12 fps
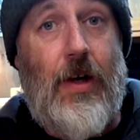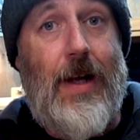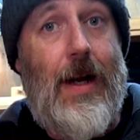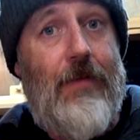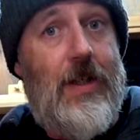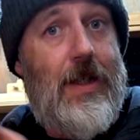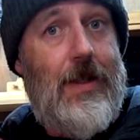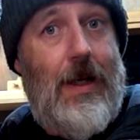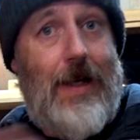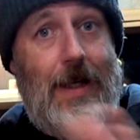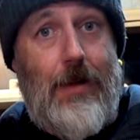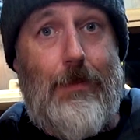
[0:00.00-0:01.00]
I don't have to
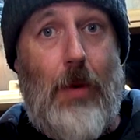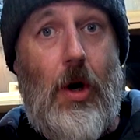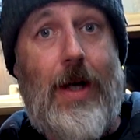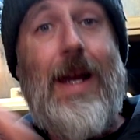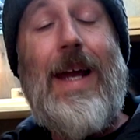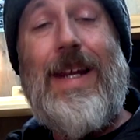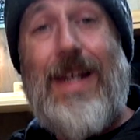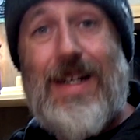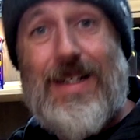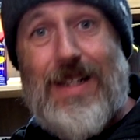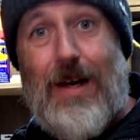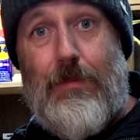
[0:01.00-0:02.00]
get the bike and get
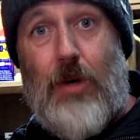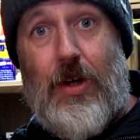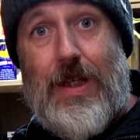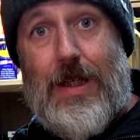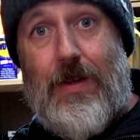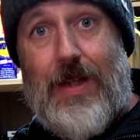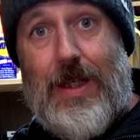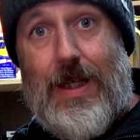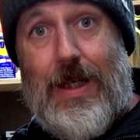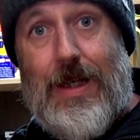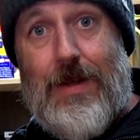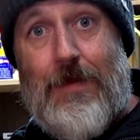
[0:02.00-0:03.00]
it done by the end of the
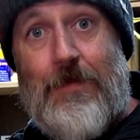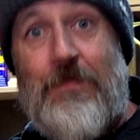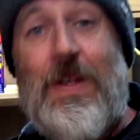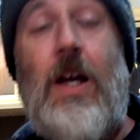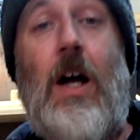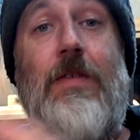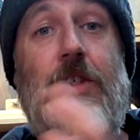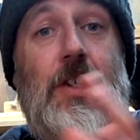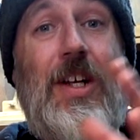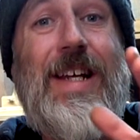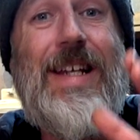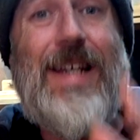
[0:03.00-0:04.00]
year. I've just
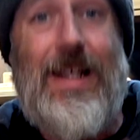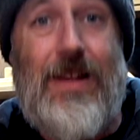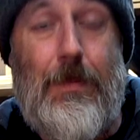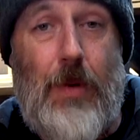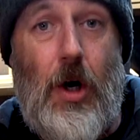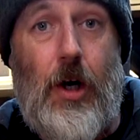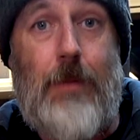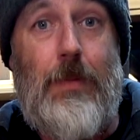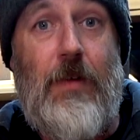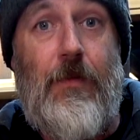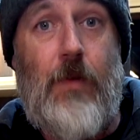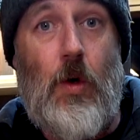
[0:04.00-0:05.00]
got to get the bike
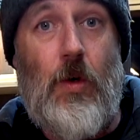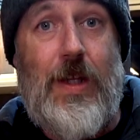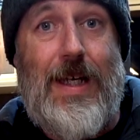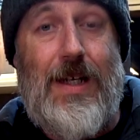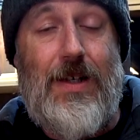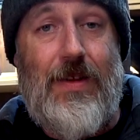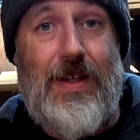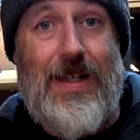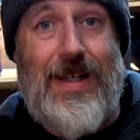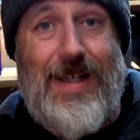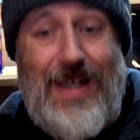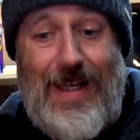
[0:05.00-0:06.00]
before the end of the
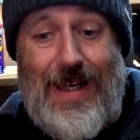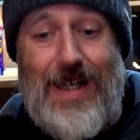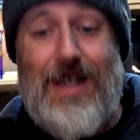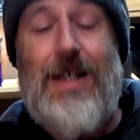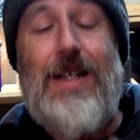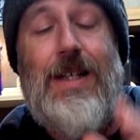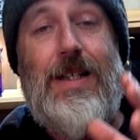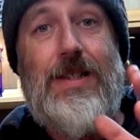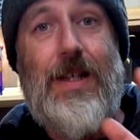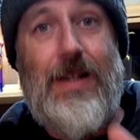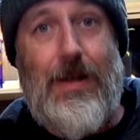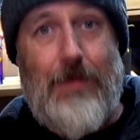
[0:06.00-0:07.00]
year
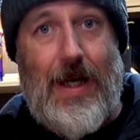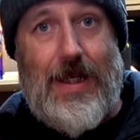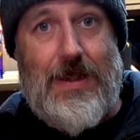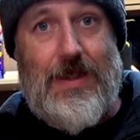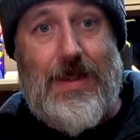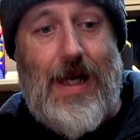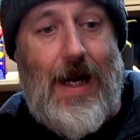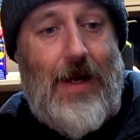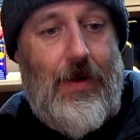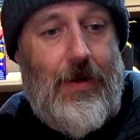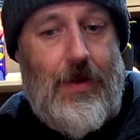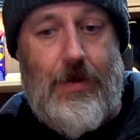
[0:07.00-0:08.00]
to then make a start
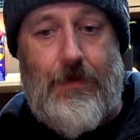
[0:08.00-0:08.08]
on it.